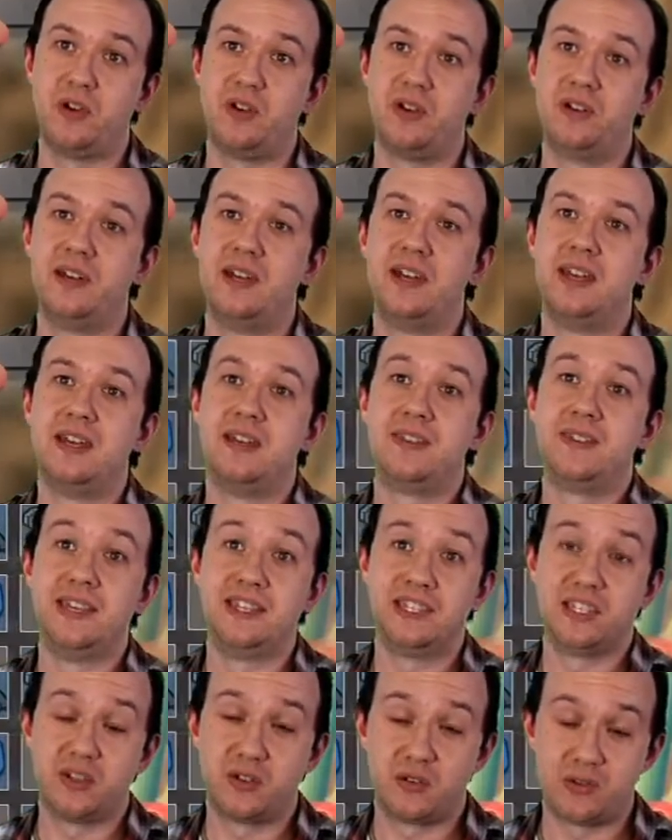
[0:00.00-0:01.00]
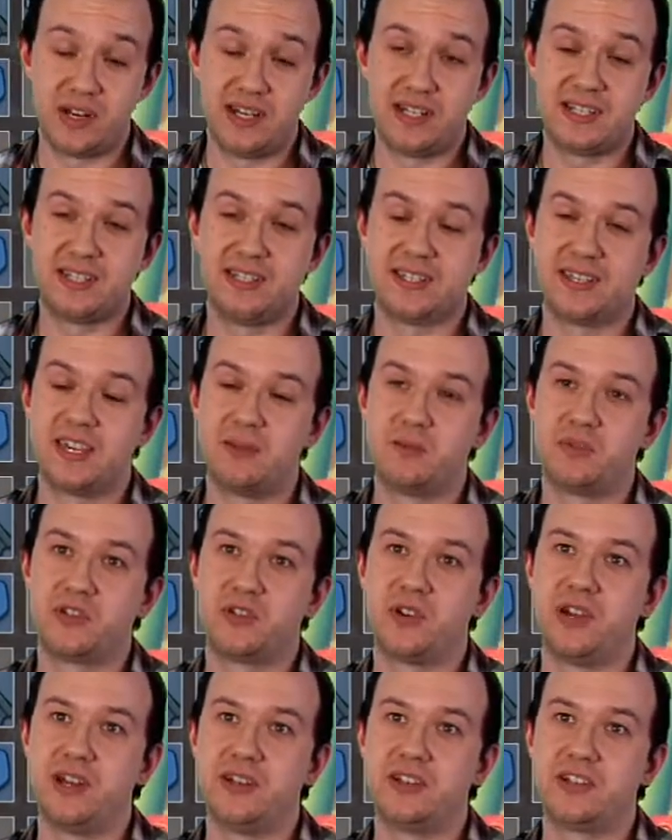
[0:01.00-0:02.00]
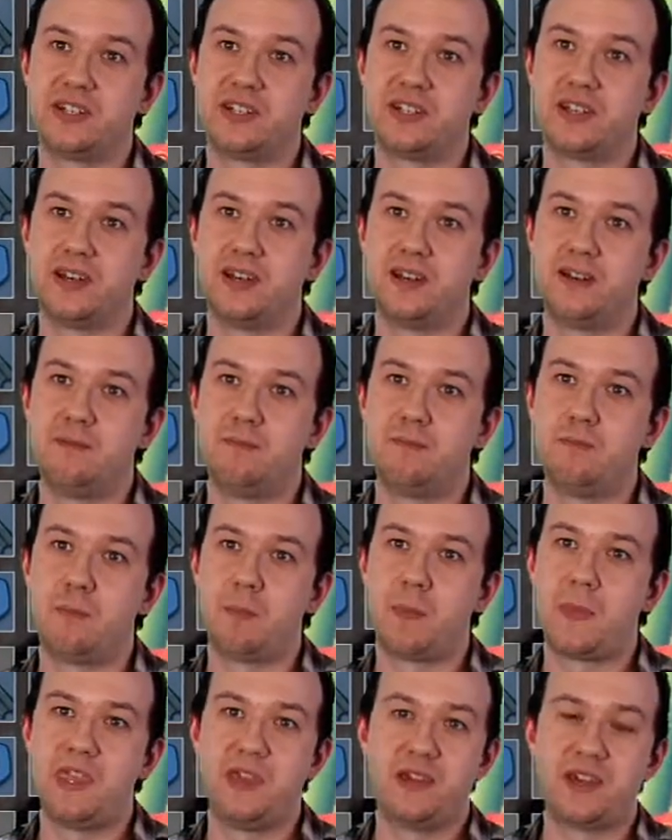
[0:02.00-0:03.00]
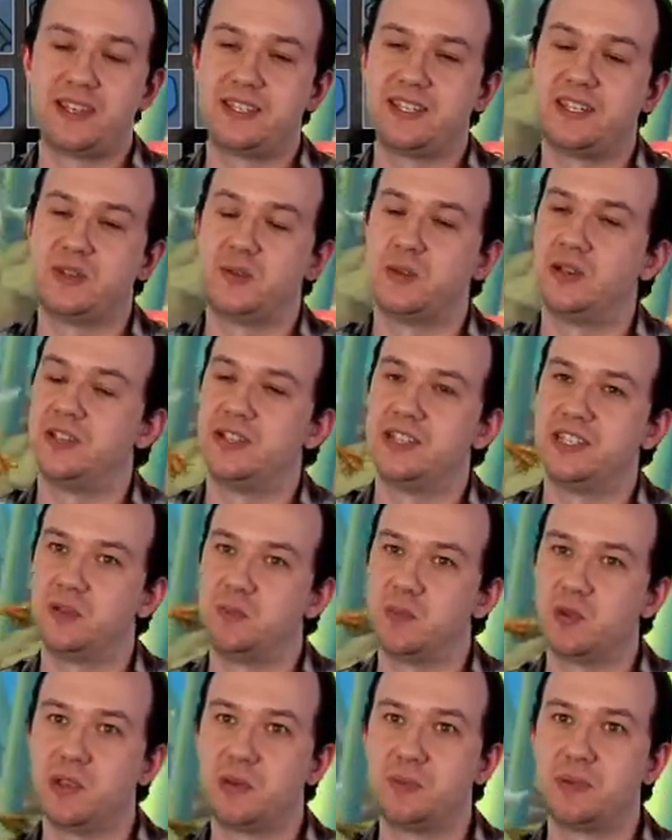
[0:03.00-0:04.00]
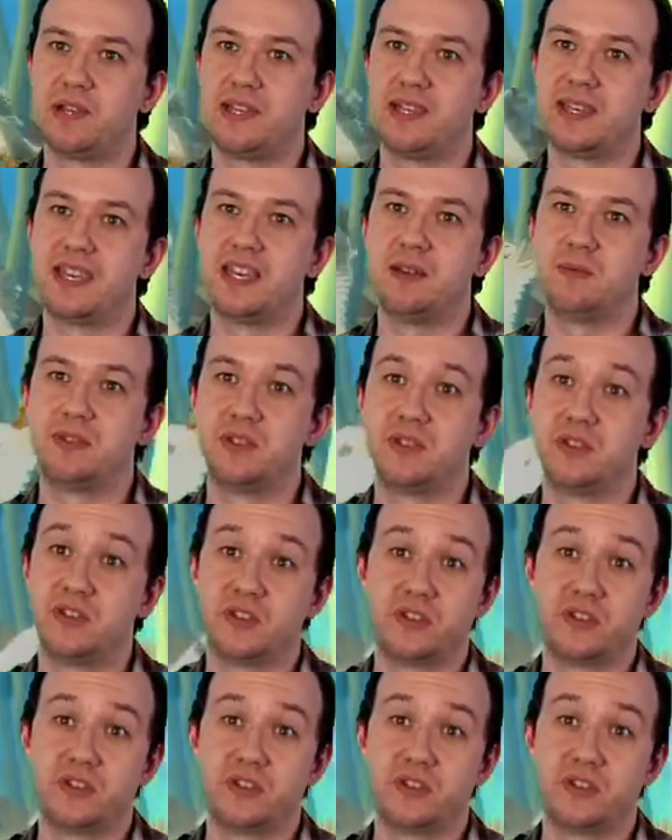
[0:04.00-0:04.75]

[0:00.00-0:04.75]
water. These increase the game's strategy. You get situations in multiplayer games that